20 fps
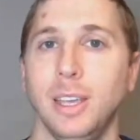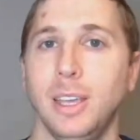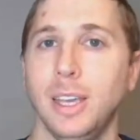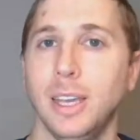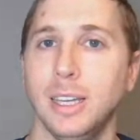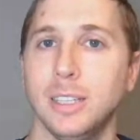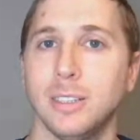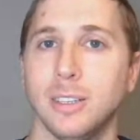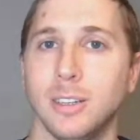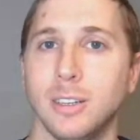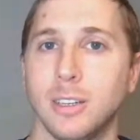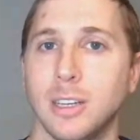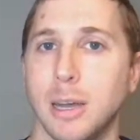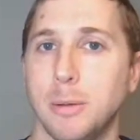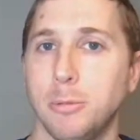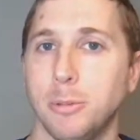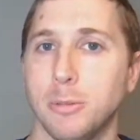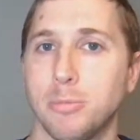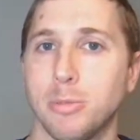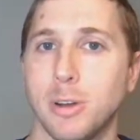get a
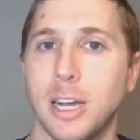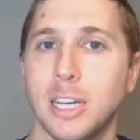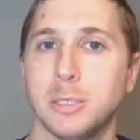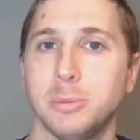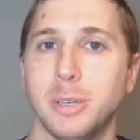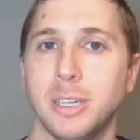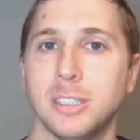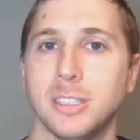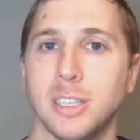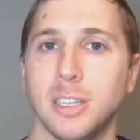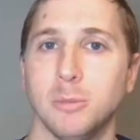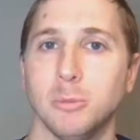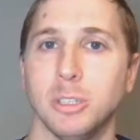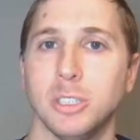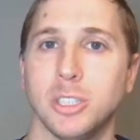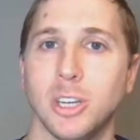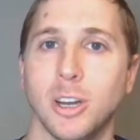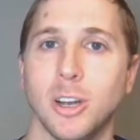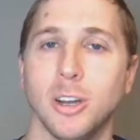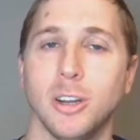couple of prospects in
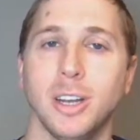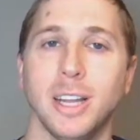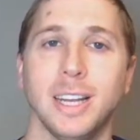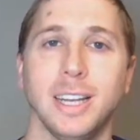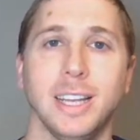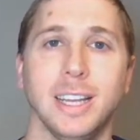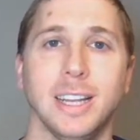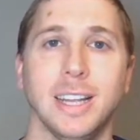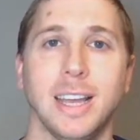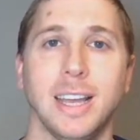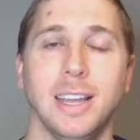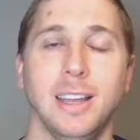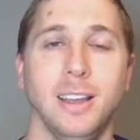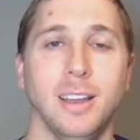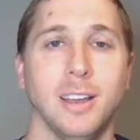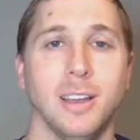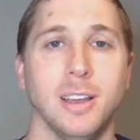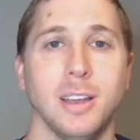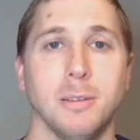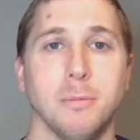return, and get a